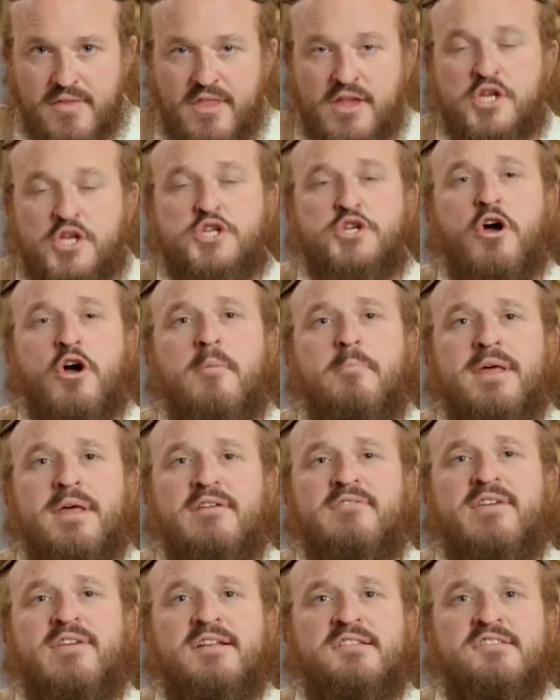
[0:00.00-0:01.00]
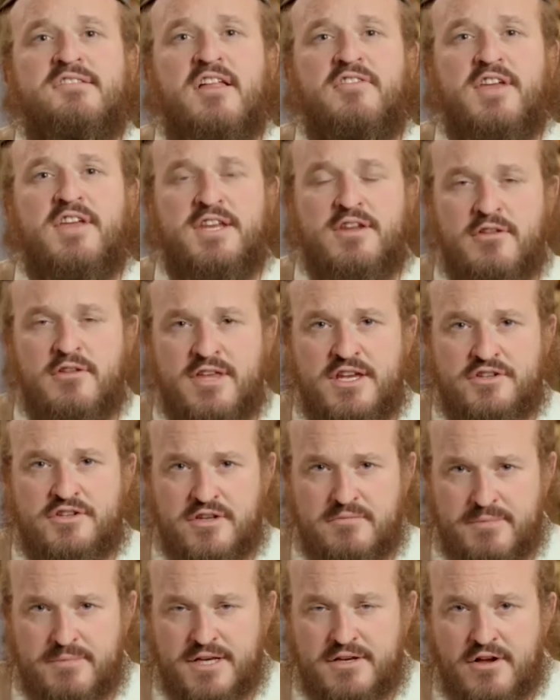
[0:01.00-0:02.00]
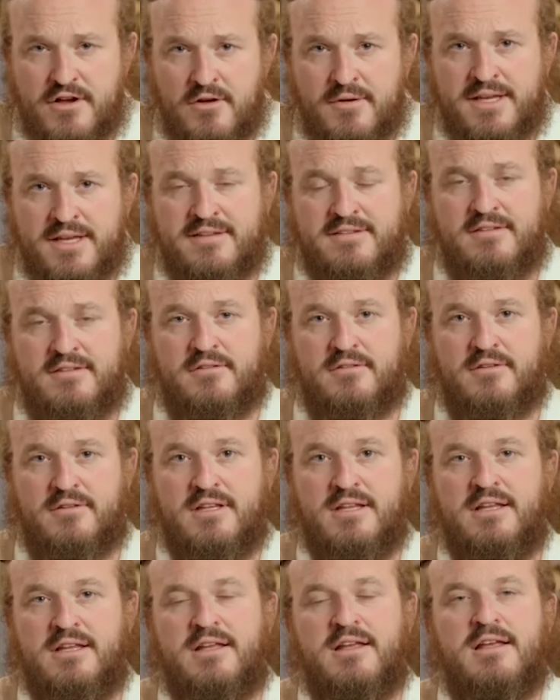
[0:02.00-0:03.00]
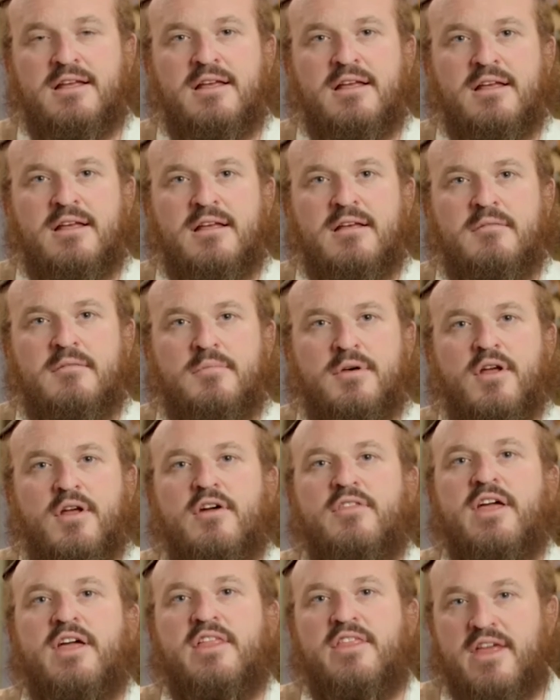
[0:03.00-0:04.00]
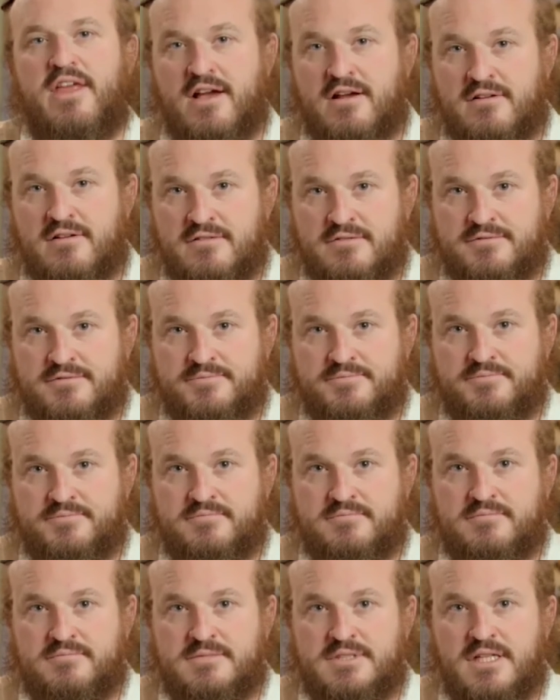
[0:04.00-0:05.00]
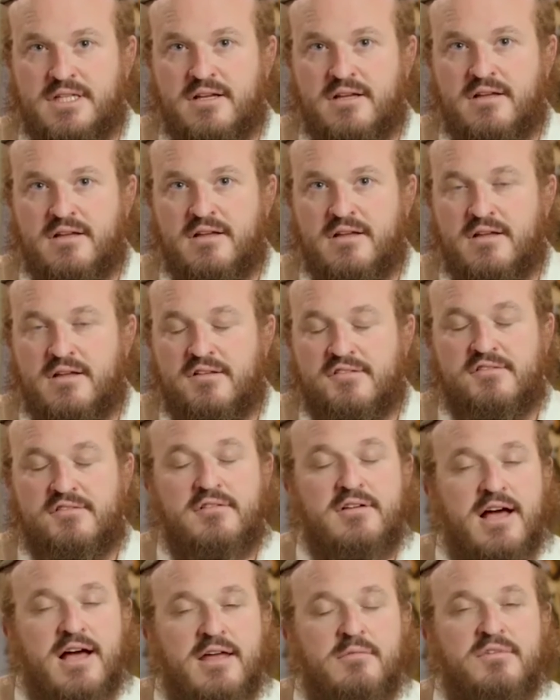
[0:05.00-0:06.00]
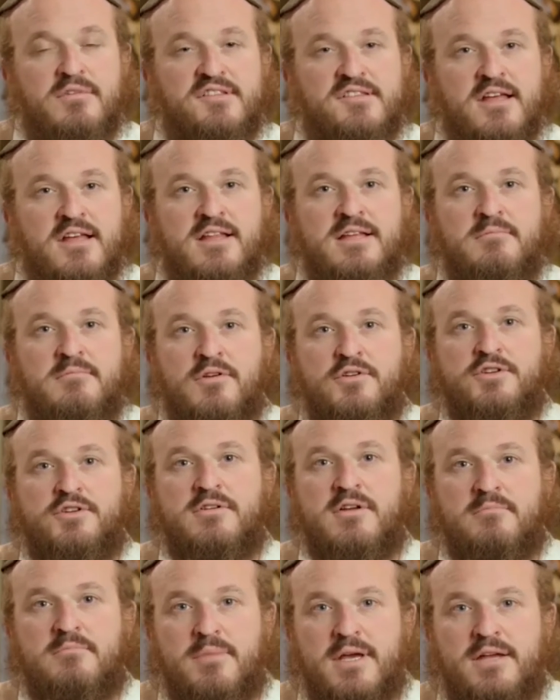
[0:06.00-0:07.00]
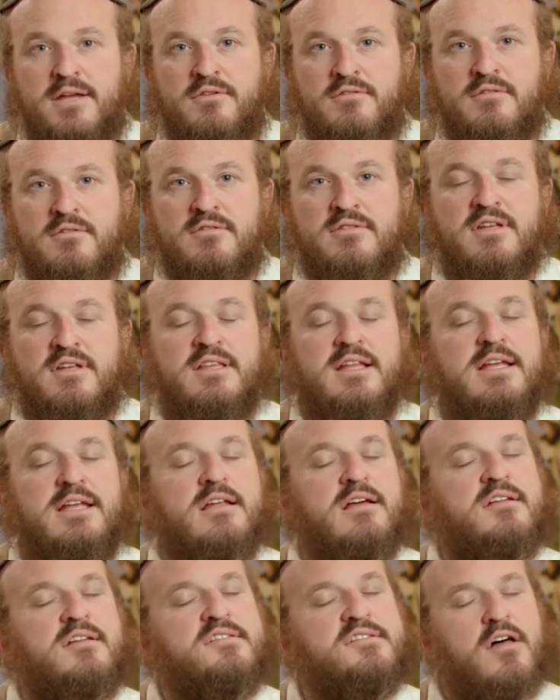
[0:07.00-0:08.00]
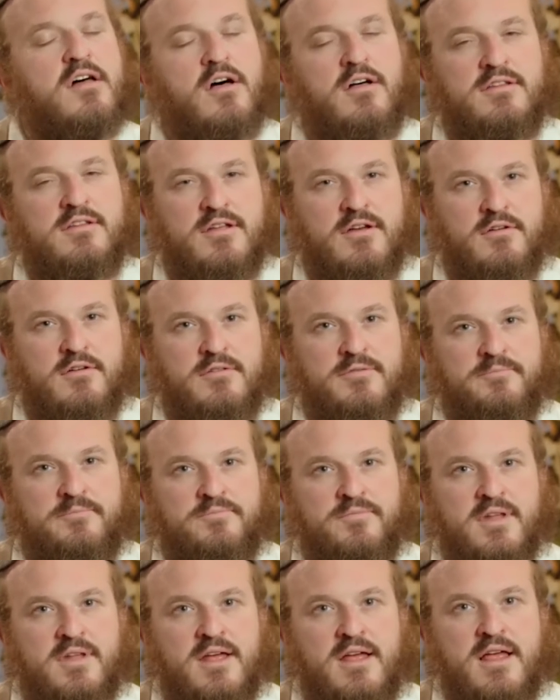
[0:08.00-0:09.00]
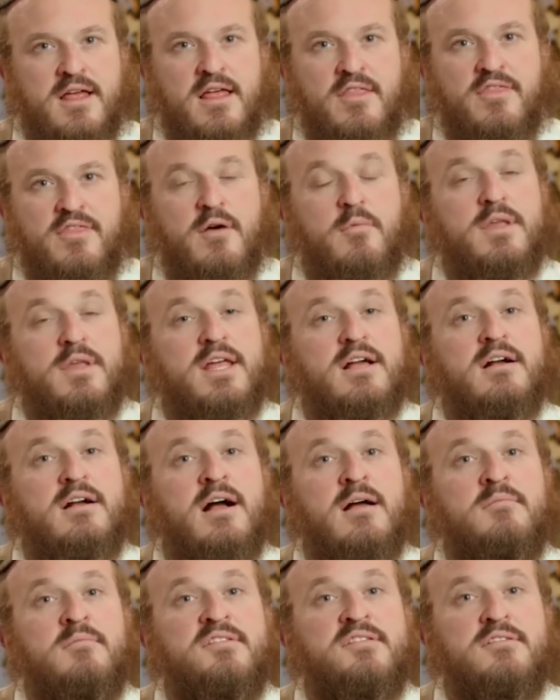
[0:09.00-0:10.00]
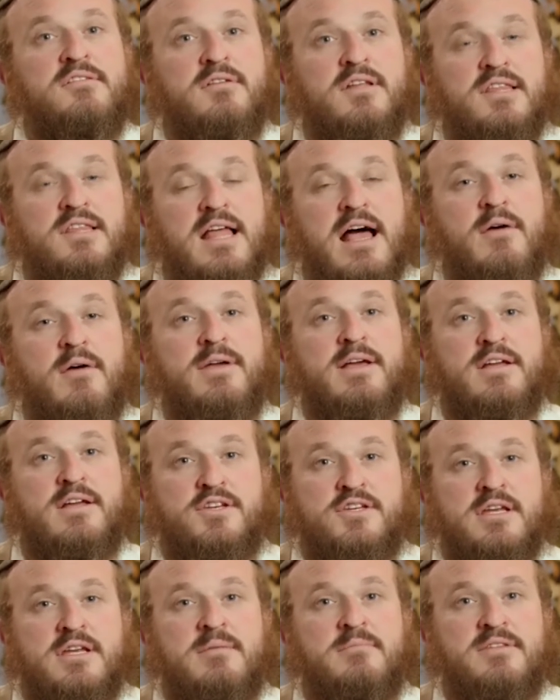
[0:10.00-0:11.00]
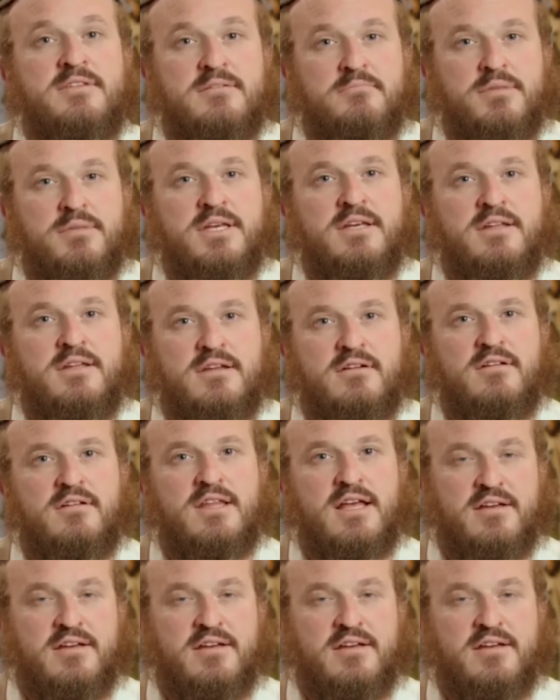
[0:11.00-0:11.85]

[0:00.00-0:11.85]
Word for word: They'll show up at events that they know they should be going to. But are they there? So God was telling Moshe Rabbeinu to let us all know that when it comes to allowing Hashem to be in your